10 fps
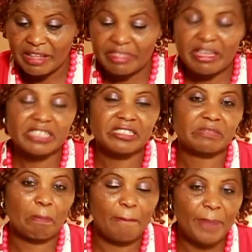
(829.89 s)
There
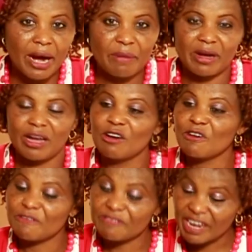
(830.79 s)
is power
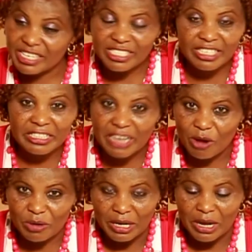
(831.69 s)
of writing
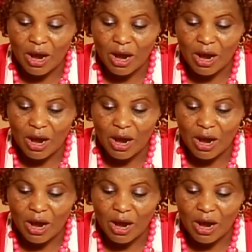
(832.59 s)
down.